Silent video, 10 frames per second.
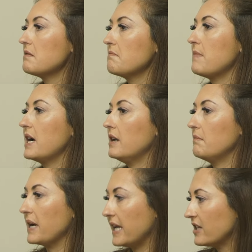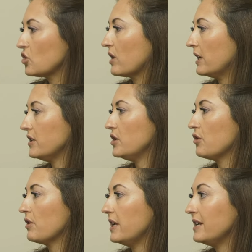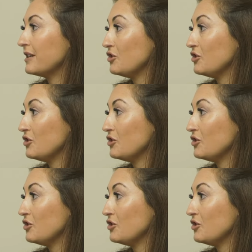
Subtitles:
my cat's struggling to urinate.